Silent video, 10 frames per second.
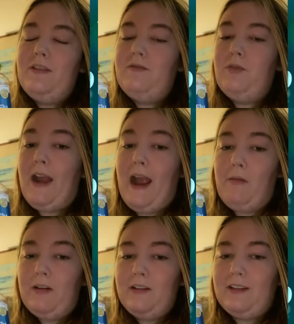4
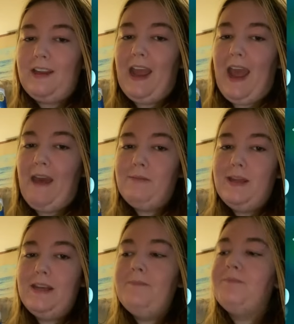hours like I have been.